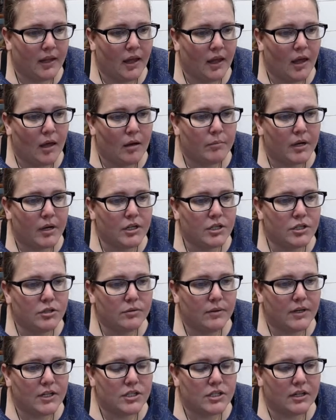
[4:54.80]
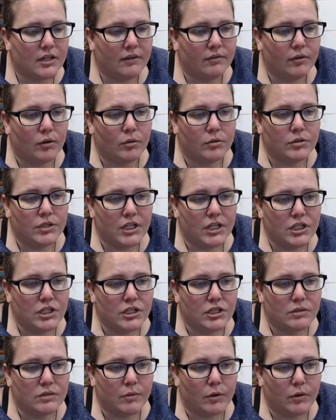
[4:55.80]
Punctuation of a quotation
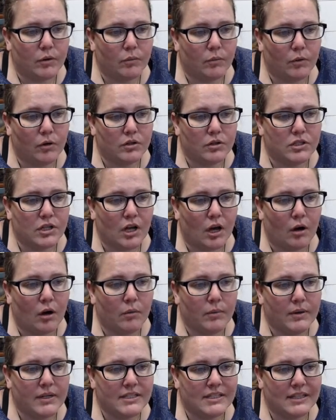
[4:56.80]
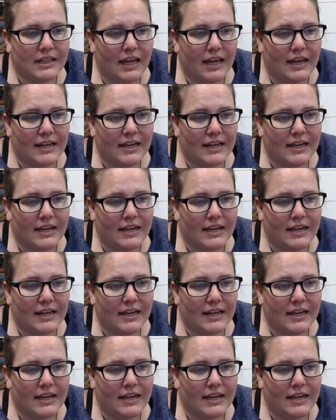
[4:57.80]
spoken words always lies